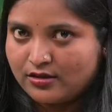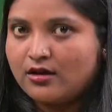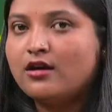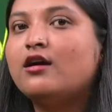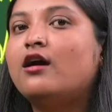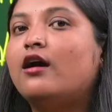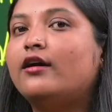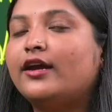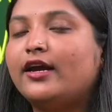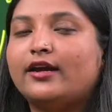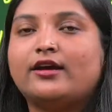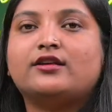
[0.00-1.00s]
Okay,
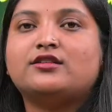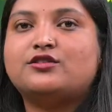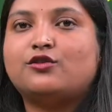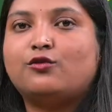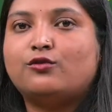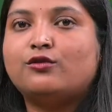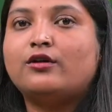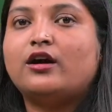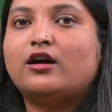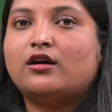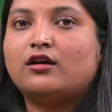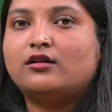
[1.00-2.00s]
so
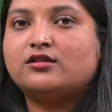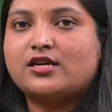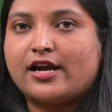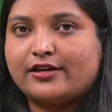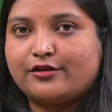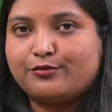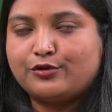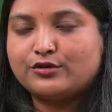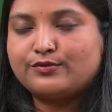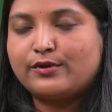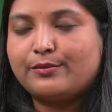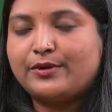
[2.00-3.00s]
child abuse will
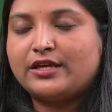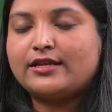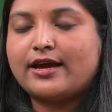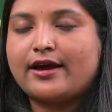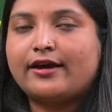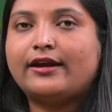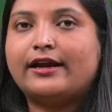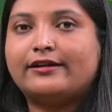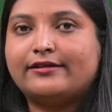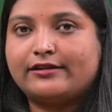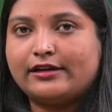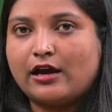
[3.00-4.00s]
be there, elderly
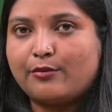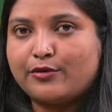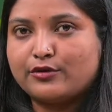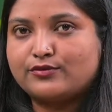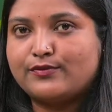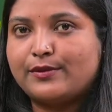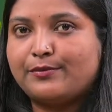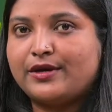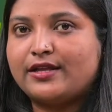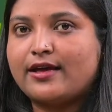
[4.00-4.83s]
abuse will be there,